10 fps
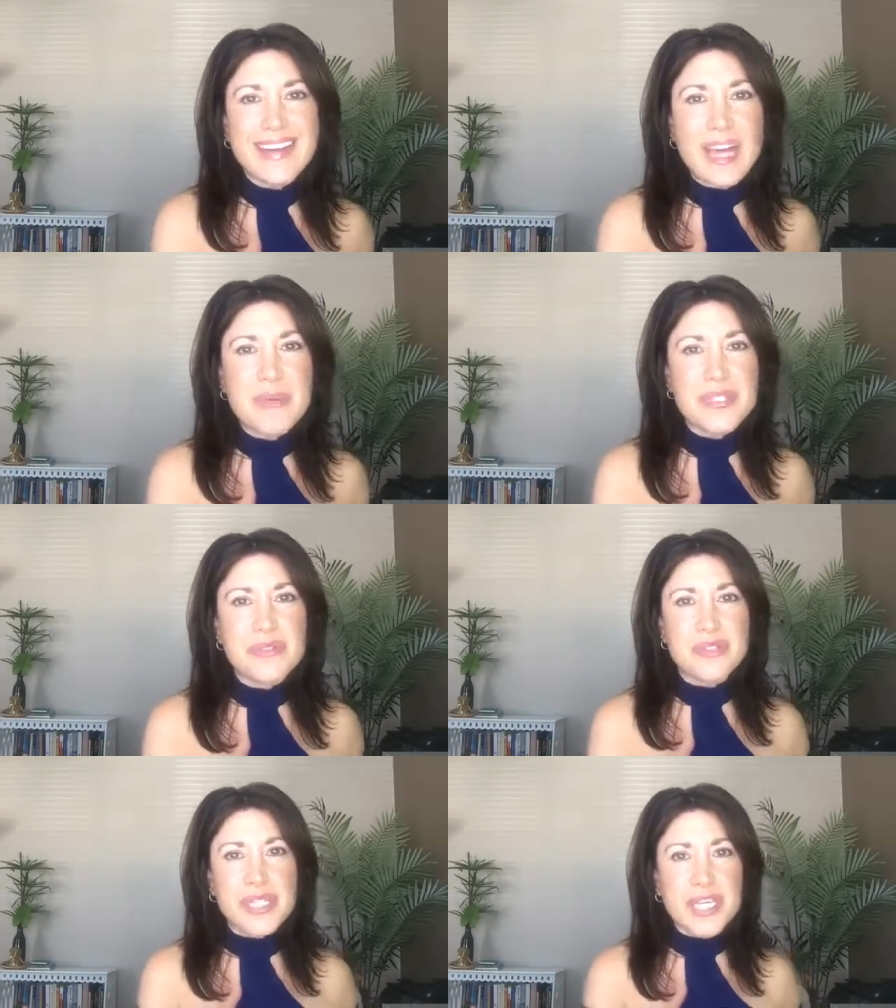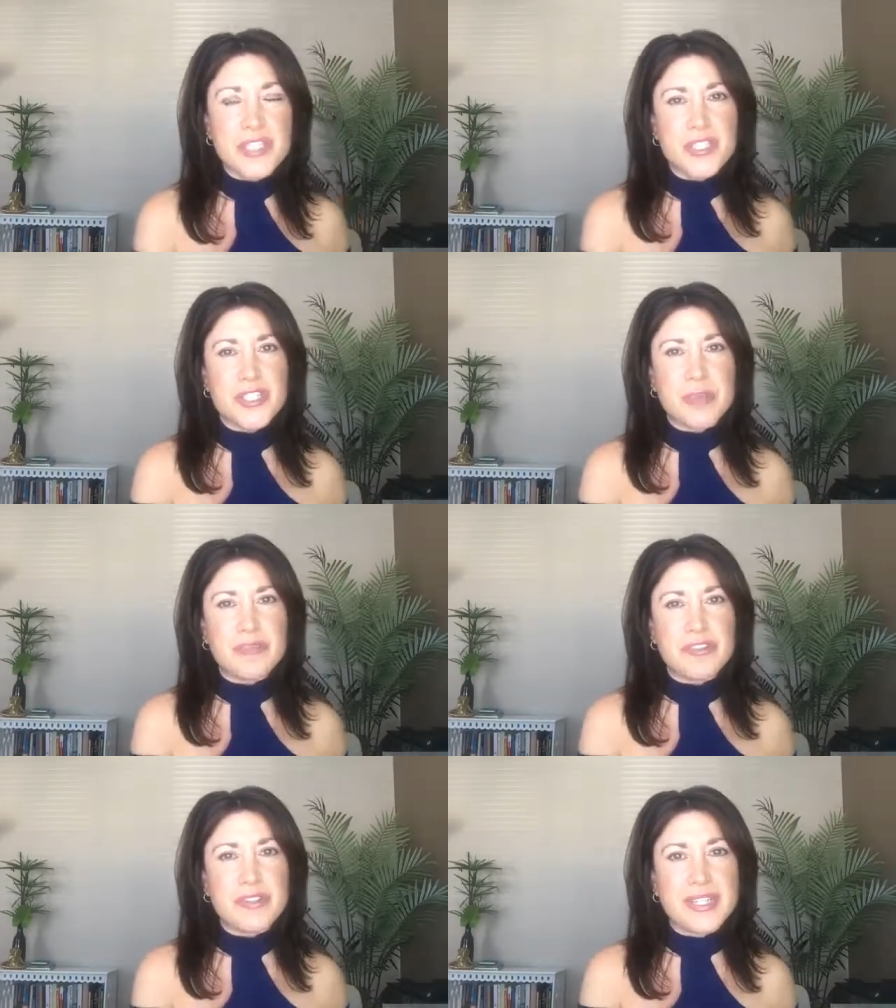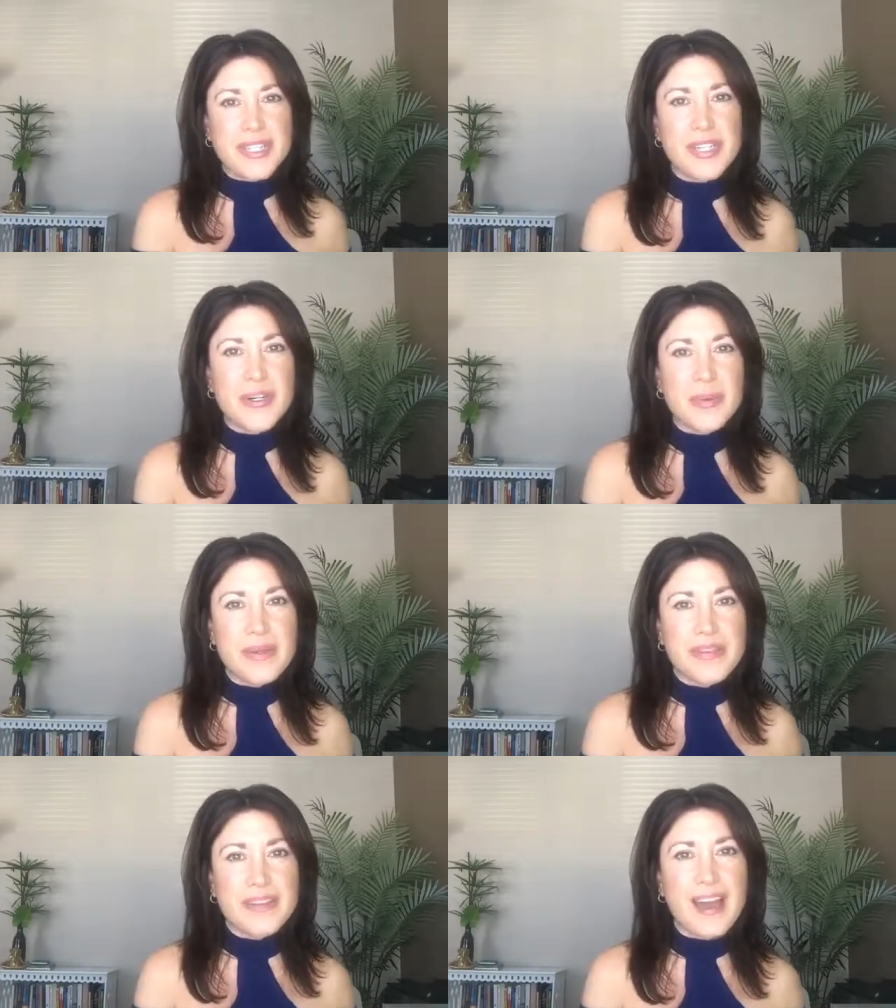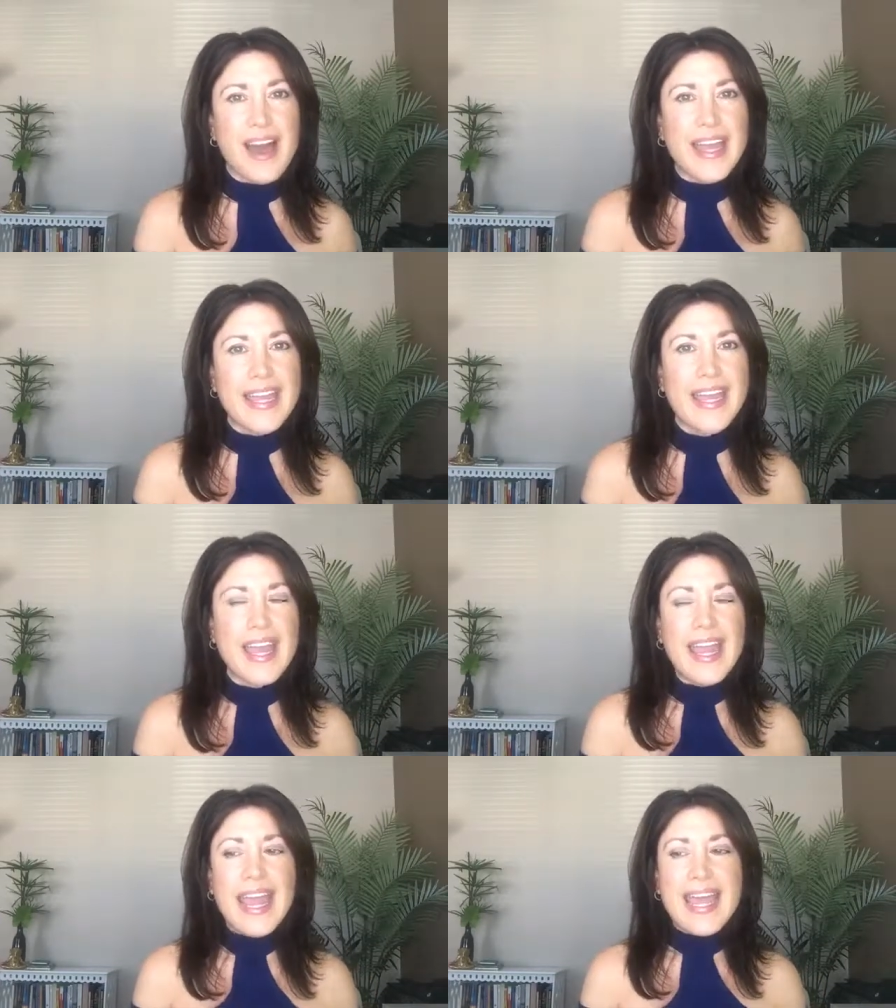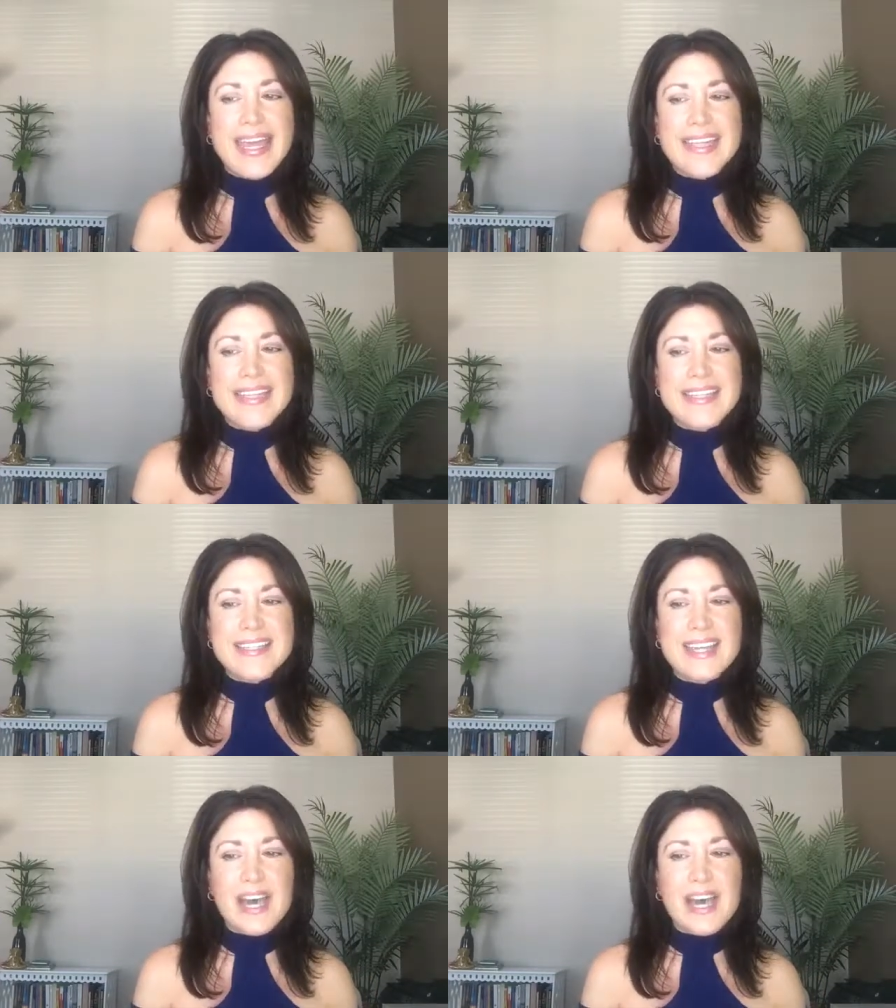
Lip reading: I was in a relationship for a year with a guy, and